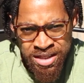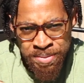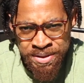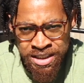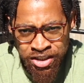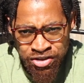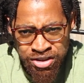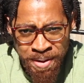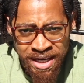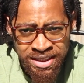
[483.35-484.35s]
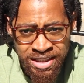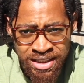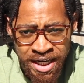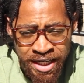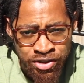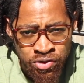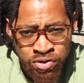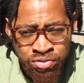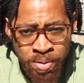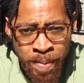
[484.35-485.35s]
the particular spices that I
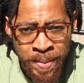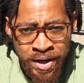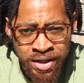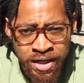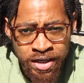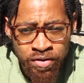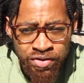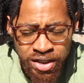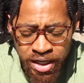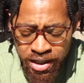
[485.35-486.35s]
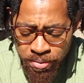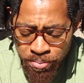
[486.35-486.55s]
use for a marinade overnight.